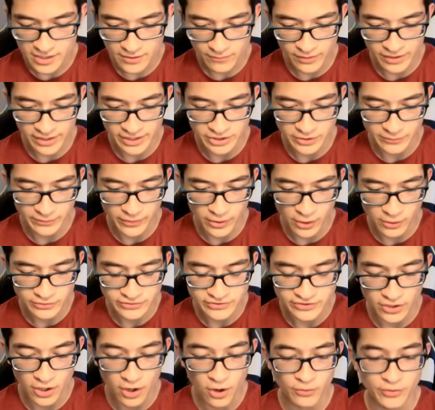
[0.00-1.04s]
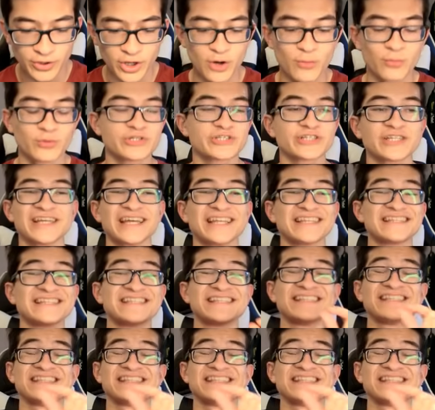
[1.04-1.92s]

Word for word: Ready to hit the post? Oh, no, we're just going to get